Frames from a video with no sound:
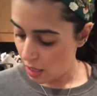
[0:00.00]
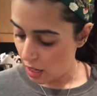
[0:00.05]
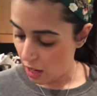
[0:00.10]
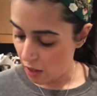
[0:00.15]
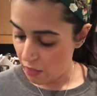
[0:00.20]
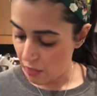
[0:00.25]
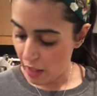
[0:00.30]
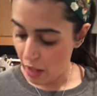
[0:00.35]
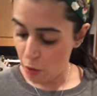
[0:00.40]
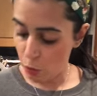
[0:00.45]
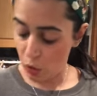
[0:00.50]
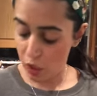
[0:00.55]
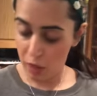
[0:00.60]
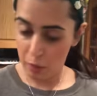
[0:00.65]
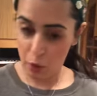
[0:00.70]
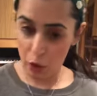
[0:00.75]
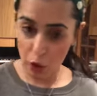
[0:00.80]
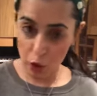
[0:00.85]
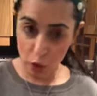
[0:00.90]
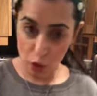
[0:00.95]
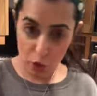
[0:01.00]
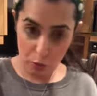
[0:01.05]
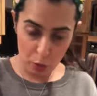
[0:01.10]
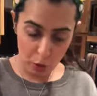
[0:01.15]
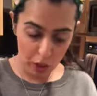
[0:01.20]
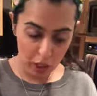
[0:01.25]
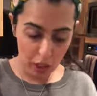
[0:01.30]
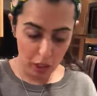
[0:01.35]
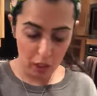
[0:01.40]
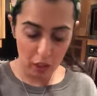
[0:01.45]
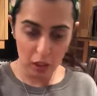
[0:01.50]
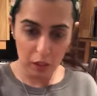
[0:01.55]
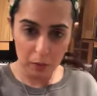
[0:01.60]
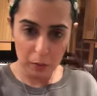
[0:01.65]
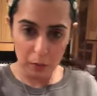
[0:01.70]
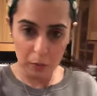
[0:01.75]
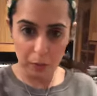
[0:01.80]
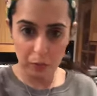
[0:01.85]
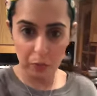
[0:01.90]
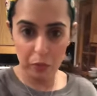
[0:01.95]
And then what I'm going to sprinkle
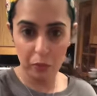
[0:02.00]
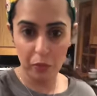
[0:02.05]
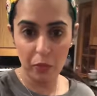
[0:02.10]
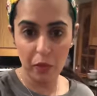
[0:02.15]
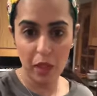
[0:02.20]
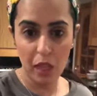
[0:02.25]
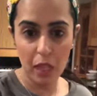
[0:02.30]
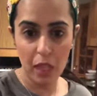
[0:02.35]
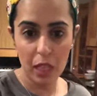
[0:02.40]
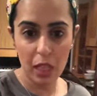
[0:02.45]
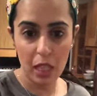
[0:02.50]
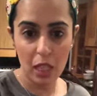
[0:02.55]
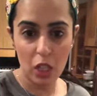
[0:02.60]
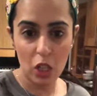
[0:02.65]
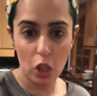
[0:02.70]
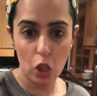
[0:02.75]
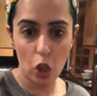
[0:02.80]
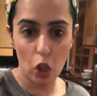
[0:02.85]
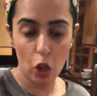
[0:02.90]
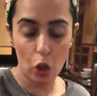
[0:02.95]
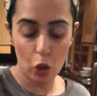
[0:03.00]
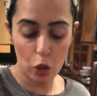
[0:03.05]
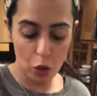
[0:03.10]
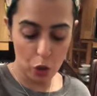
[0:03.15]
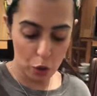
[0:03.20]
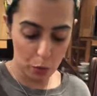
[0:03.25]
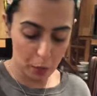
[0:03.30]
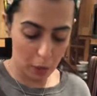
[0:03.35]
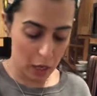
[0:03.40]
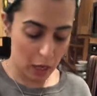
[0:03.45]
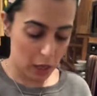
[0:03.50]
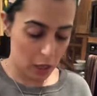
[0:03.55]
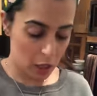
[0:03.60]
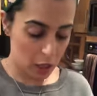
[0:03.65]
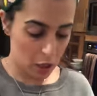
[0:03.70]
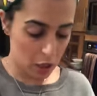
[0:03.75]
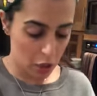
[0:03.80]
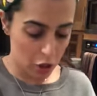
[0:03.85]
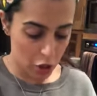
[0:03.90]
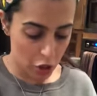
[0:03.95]
onto my
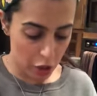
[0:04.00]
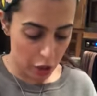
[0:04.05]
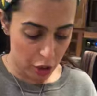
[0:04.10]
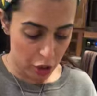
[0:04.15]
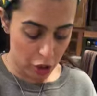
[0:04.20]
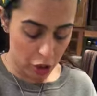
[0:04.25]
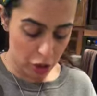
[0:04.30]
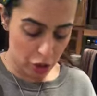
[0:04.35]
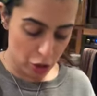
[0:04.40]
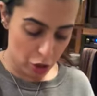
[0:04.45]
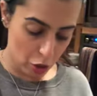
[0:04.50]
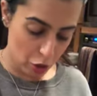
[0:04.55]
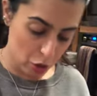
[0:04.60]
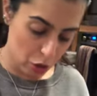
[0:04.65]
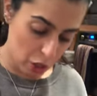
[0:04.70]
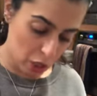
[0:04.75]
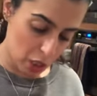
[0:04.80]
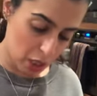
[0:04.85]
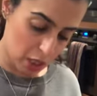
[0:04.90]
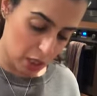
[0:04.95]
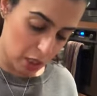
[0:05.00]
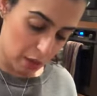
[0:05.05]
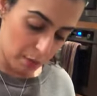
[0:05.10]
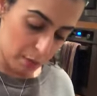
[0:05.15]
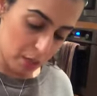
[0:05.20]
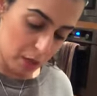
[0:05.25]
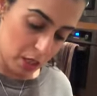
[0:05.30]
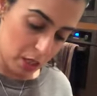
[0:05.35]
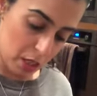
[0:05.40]
chilli cheese toast is some